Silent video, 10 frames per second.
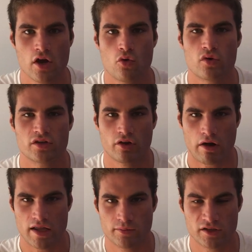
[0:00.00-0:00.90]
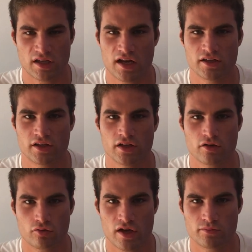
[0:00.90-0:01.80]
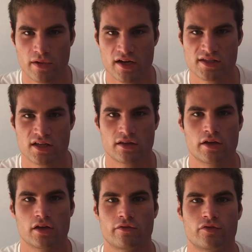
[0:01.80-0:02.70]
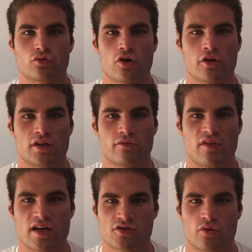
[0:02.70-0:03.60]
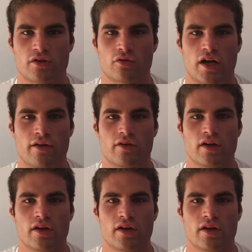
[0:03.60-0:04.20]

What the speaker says: with the right mentality, right mindset. If you don't invest when you have